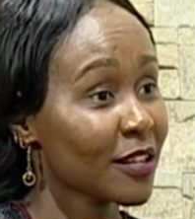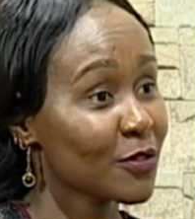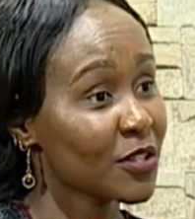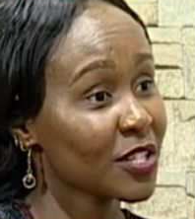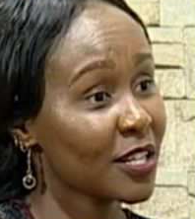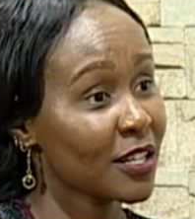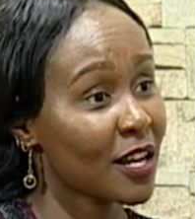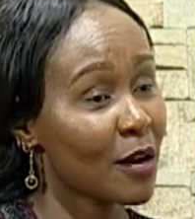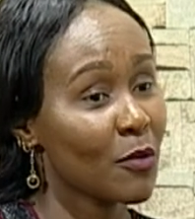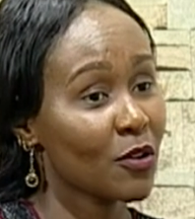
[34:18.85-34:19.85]
That's what she did.
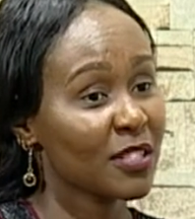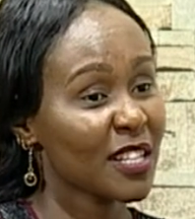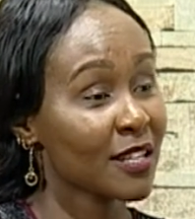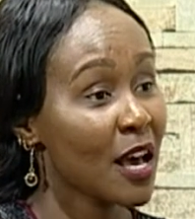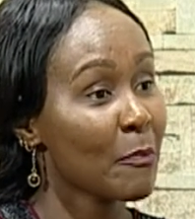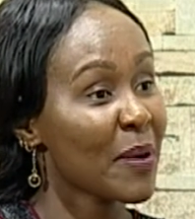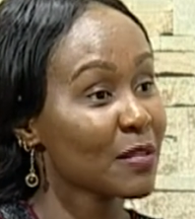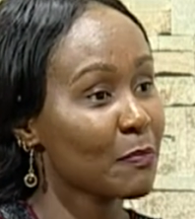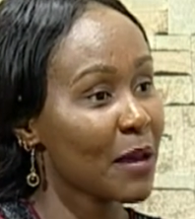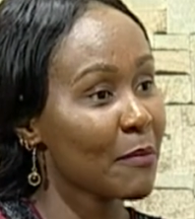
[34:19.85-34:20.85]
Come on, that's just how it pass
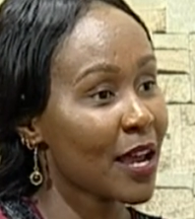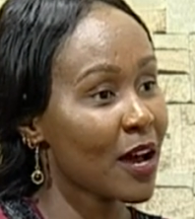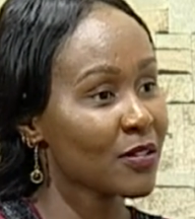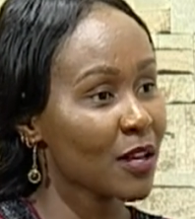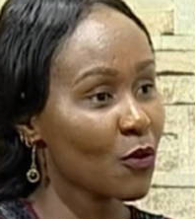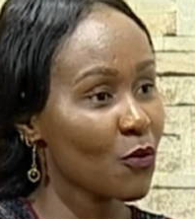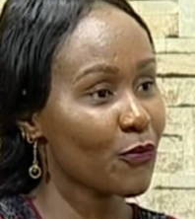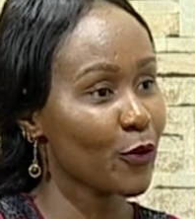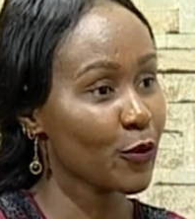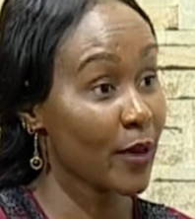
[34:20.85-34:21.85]
starts, by my yeah. house. I'll cook
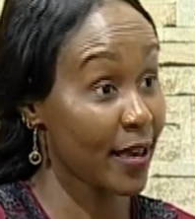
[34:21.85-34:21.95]
for you. Eh,